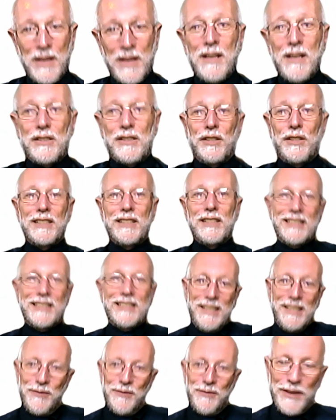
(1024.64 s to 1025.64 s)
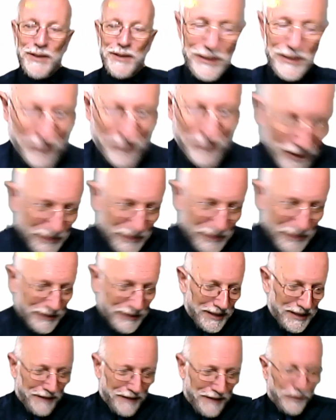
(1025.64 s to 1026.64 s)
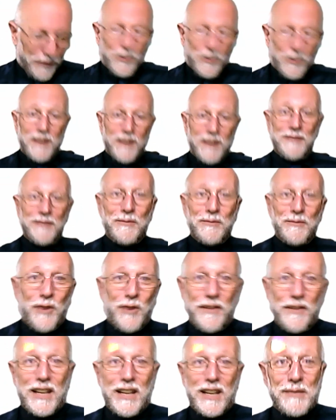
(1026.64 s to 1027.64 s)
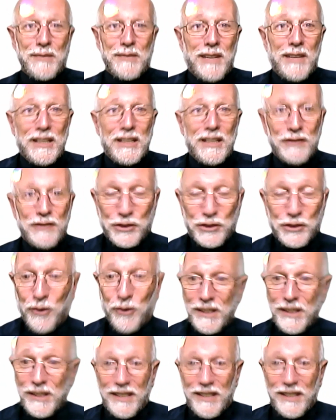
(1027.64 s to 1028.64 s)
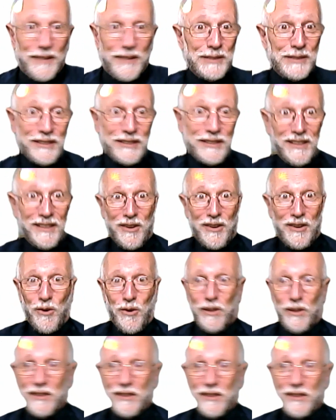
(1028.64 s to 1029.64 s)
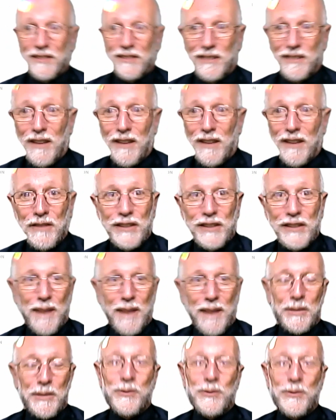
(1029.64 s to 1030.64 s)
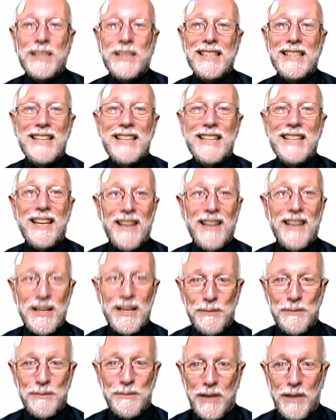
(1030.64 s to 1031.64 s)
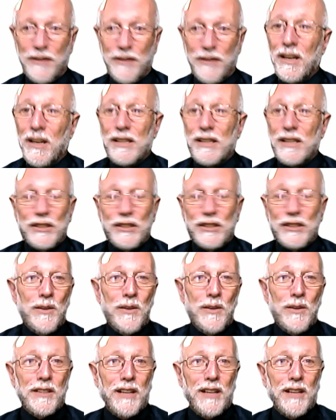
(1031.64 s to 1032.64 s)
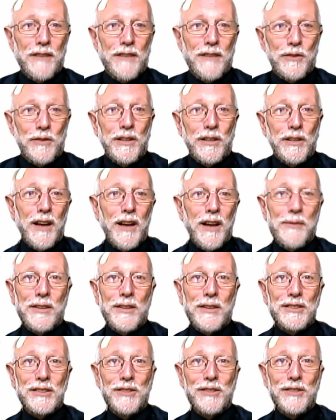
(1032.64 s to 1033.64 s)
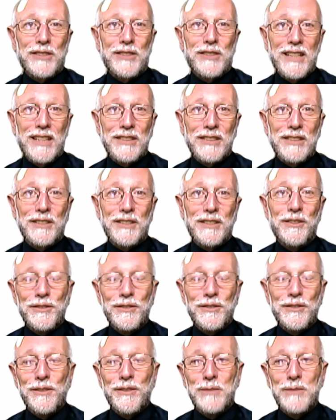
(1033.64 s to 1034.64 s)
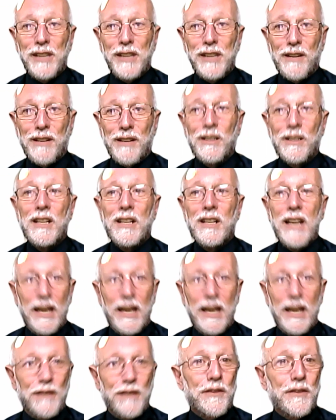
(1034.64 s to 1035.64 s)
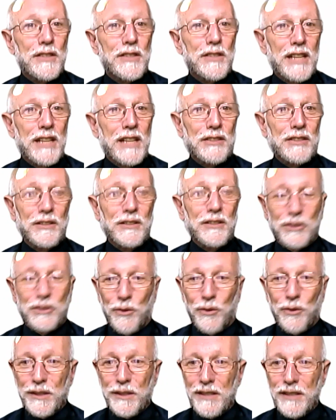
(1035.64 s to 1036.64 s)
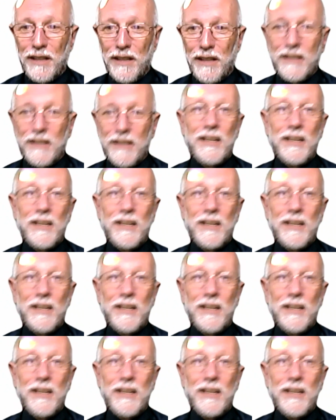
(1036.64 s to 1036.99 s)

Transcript: So you can see where this goes. And again, if you want more of an explanation of storytelling, which is a whole lovely topic, we did that last month. Just go on the California Library Association YouTube channel and look for the session on storytelling.